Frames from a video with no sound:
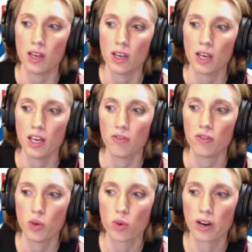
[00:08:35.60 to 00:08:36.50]
If
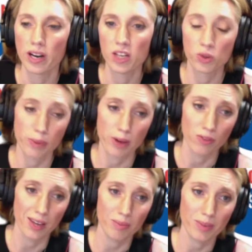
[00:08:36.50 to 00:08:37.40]
you are a history buff
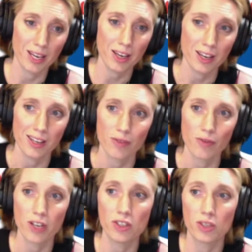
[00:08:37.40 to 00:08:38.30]
like me,
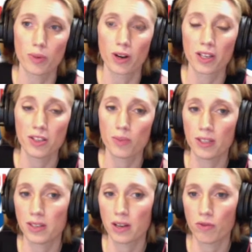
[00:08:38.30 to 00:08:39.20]
Frances Perkins
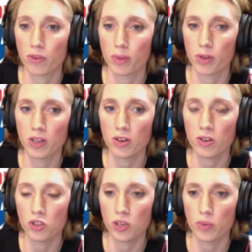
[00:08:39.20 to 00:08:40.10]
might sound familiar.
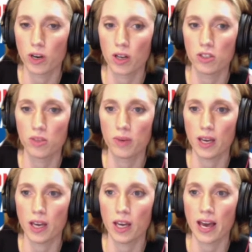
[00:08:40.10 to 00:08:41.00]
She went on to
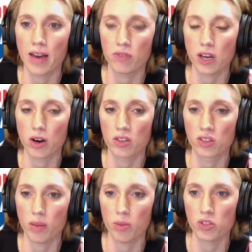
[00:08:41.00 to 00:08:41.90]
be FDR's
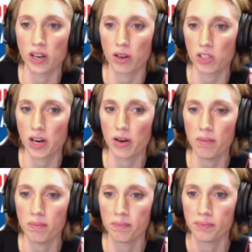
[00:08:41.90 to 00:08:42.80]
labor secretary,
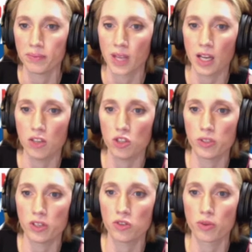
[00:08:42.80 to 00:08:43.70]
and she
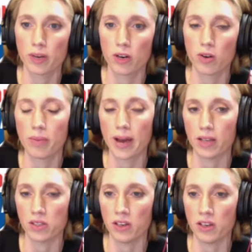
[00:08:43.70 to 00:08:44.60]
was instrumental in
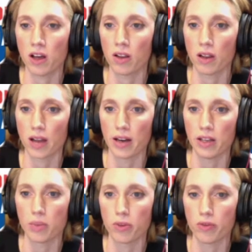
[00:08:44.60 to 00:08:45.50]
passing a lot of
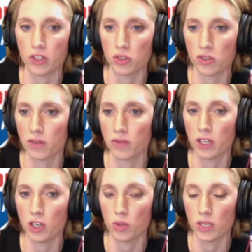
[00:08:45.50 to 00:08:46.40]
the provisions of the
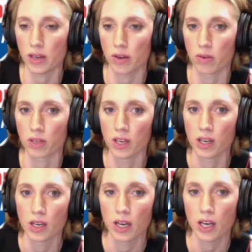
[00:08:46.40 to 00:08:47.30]
New Deal
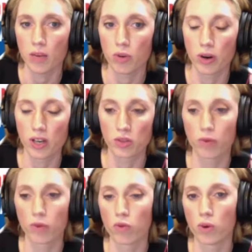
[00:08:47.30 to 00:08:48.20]
and progressive
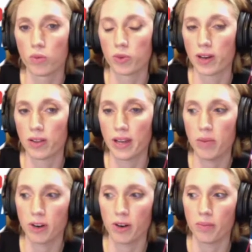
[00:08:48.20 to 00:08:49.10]
reforms around labor.